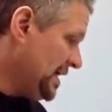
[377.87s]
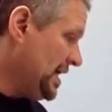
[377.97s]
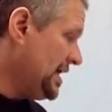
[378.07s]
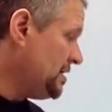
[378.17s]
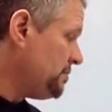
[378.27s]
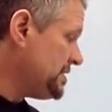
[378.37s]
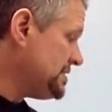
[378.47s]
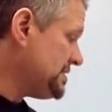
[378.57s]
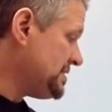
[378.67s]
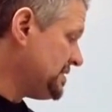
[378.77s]

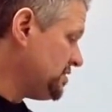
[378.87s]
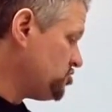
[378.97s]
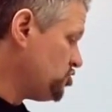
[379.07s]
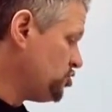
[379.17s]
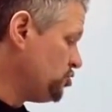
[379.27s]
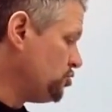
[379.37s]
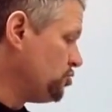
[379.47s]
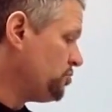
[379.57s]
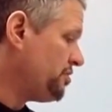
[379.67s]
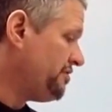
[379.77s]
enemas to
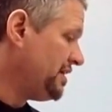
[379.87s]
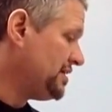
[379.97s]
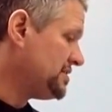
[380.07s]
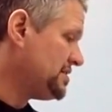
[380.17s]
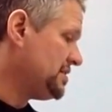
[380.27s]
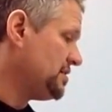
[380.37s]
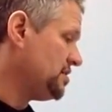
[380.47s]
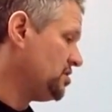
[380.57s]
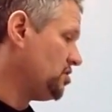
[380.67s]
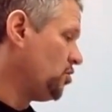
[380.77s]
prevent
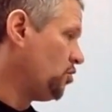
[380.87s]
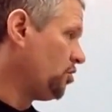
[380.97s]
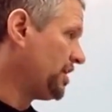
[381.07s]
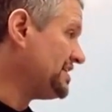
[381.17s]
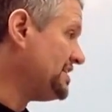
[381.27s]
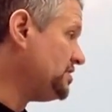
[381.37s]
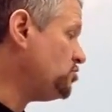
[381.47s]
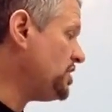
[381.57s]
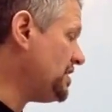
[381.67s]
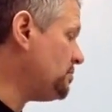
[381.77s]
or
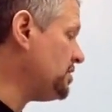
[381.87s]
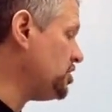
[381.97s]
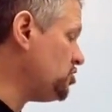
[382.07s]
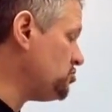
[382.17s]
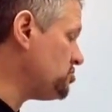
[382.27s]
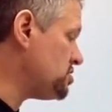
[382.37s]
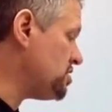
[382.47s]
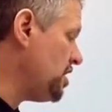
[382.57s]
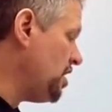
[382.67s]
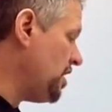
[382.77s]
continued enema use
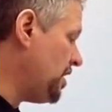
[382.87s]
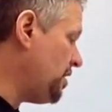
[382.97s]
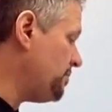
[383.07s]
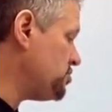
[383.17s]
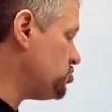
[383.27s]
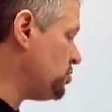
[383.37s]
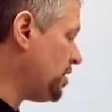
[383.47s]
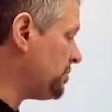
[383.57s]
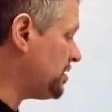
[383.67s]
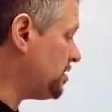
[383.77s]
to
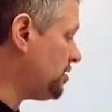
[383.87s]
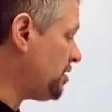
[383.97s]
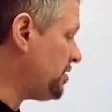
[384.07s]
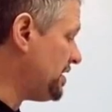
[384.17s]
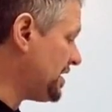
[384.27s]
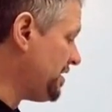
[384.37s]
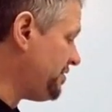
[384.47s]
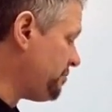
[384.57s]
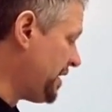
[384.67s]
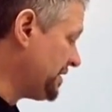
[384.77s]
help clear out any kind of
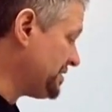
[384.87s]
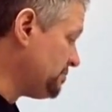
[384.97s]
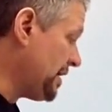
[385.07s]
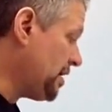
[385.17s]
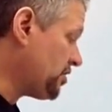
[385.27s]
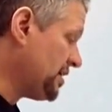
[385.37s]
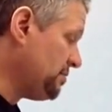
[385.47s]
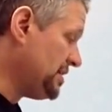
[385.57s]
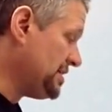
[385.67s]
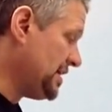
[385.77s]
impacted bowel can
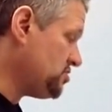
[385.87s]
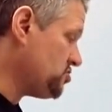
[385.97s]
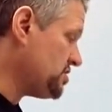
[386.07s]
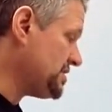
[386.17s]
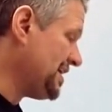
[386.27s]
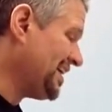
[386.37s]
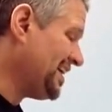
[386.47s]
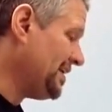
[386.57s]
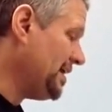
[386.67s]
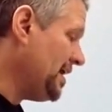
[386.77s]
be dangerous. It
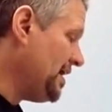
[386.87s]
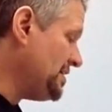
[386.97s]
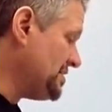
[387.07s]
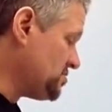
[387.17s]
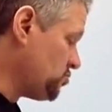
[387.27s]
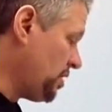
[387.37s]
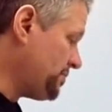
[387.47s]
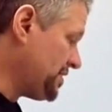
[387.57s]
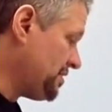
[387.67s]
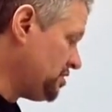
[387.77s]
can disrupt
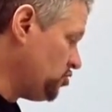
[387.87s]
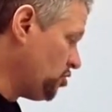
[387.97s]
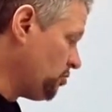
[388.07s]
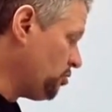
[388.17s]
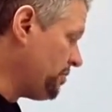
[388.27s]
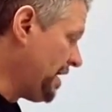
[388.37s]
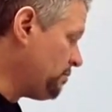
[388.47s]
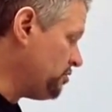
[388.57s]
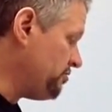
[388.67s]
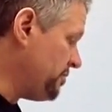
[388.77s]
the normal bowel
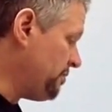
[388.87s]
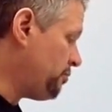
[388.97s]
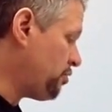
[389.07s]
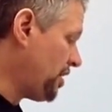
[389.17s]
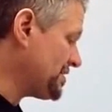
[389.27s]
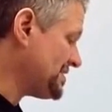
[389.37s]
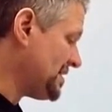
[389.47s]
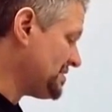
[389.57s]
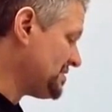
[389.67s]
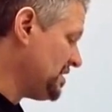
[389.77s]
movement
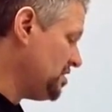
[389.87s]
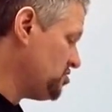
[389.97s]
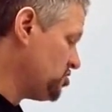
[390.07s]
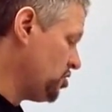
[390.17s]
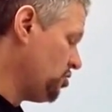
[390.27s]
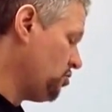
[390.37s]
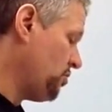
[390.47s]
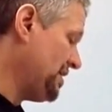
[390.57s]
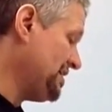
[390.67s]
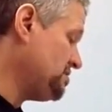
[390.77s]
process. So
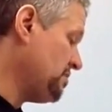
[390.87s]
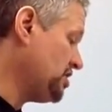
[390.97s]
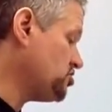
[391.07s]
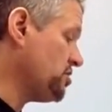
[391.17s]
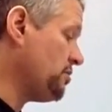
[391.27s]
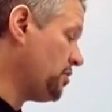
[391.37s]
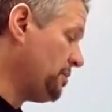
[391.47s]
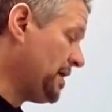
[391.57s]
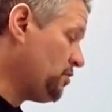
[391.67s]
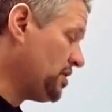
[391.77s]
we need to make sure that we
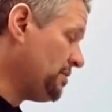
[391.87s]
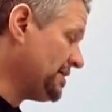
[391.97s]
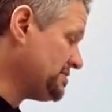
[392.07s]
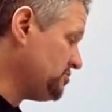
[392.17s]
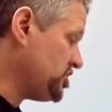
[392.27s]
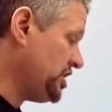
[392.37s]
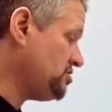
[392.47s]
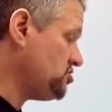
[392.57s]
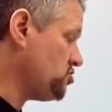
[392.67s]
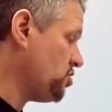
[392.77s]
may want to make some
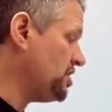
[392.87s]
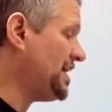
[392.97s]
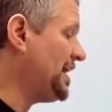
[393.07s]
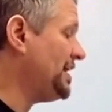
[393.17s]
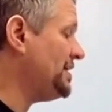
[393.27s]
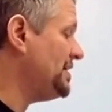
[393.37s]
changes to our diet